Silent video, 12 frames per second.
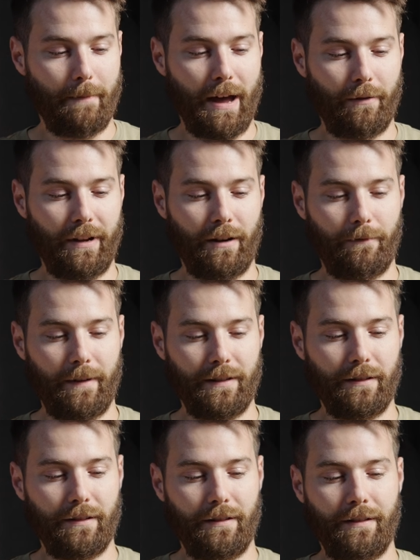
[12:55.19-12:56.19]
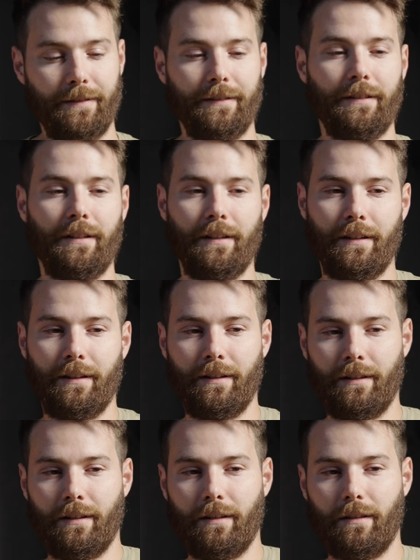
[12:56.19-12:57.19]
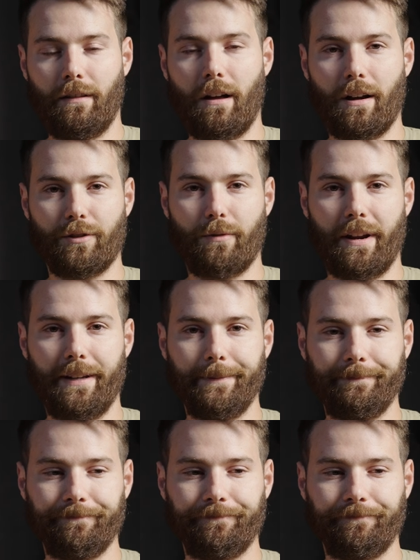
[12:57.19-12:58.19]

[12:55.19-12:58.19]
mount interfaces, locks right in,